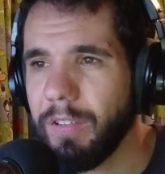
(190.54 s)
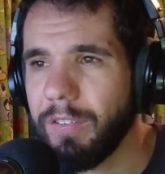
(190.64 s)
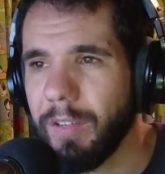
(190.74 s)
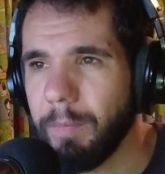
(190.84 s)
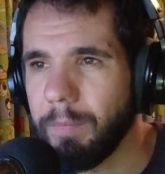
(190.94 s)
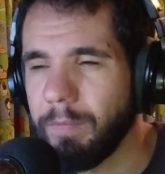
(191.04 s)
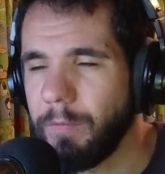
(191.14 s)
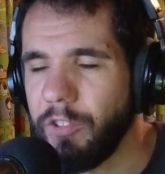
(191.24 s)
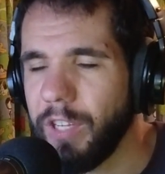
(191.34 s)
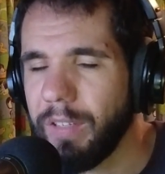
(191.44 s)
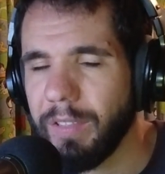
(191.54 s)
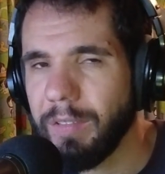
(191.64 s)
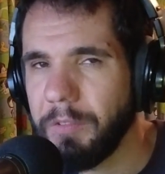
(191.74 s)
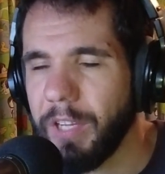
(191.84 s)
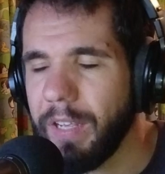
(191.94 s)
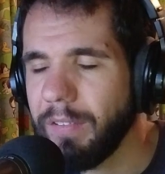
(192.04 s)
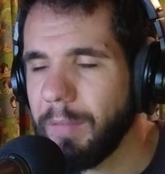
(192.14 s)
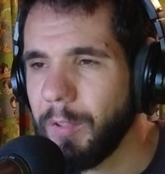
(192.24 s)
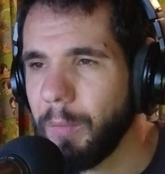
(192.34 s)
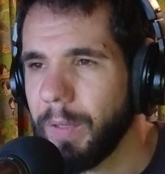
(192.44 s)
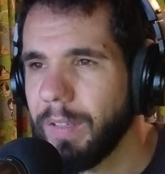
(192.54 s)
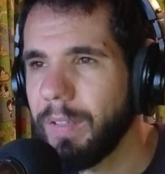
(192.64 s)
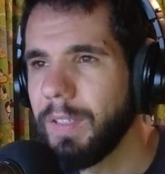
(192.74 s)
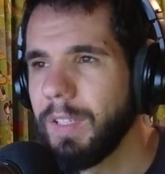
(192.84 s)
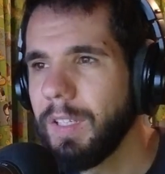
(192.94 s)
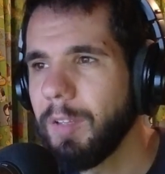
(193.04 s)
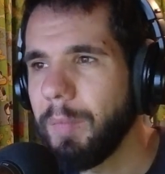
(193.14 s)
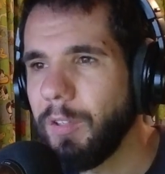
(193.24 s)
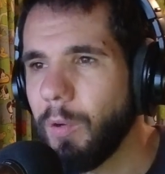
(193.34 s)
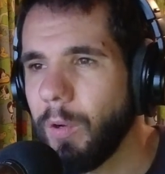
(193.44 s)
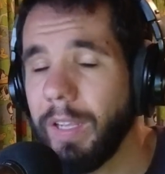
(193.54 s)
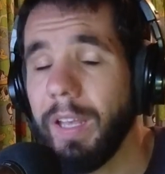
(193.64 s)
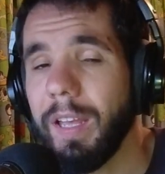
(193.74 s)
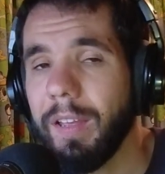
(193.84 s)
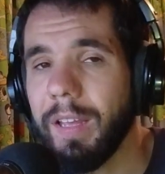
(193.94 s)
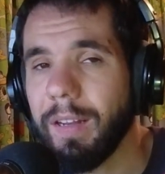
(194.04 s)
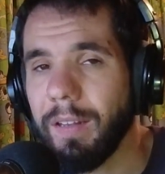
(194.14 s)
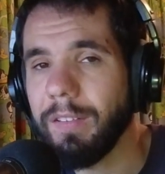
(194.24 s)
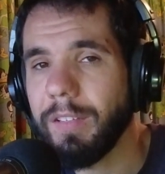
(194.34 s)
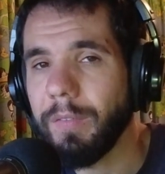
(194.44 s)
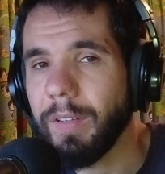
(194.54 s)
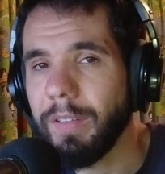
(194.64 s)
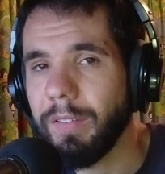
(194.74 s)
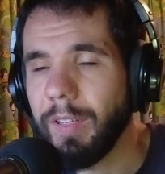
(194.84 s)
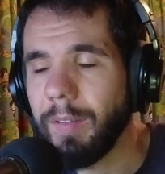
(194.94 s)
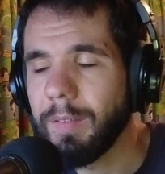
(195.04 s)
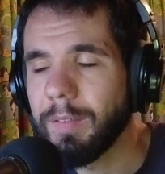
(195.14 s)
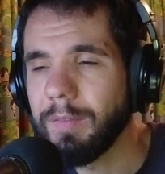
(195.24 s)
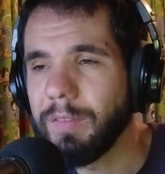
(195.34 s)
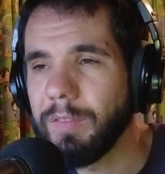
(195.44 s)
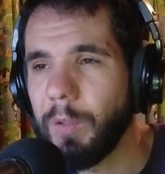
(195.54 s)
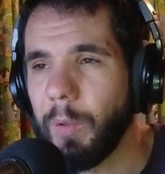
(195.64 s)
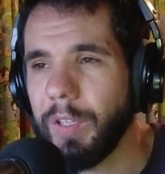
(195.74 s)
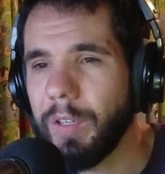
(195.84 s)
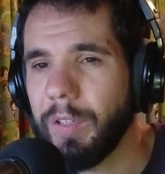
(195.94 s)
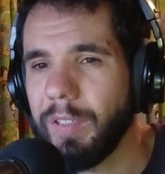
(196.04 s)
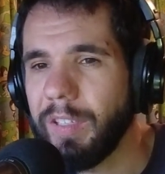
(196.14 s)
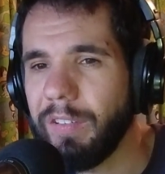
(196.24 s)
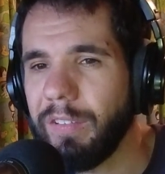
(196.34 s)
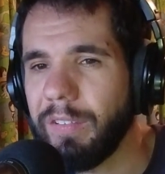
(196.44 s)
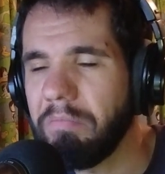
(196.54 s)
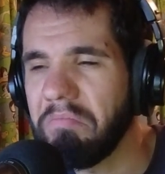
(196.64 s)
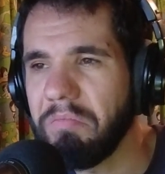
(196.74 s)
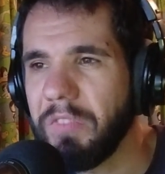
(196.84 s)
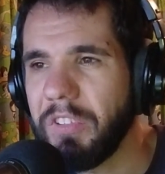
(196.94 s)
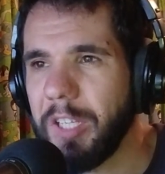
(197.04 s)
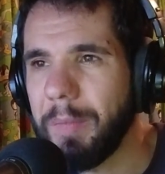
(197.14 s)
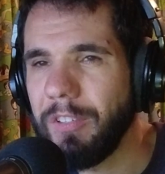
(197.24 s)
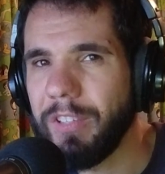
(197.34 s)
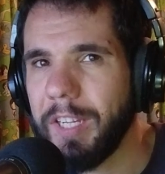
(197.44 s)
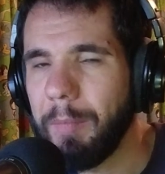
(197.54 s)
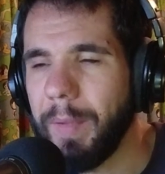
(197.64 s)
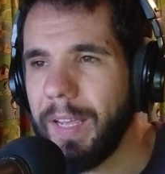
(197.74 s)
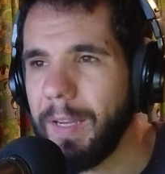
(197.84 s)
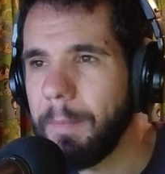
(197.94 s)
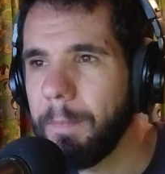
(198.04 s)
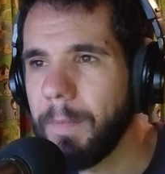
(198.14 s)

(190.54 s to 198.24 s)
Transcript: some jazzy jazz in between me talking. At least if you're listening. Audio, you just see me shaking my head.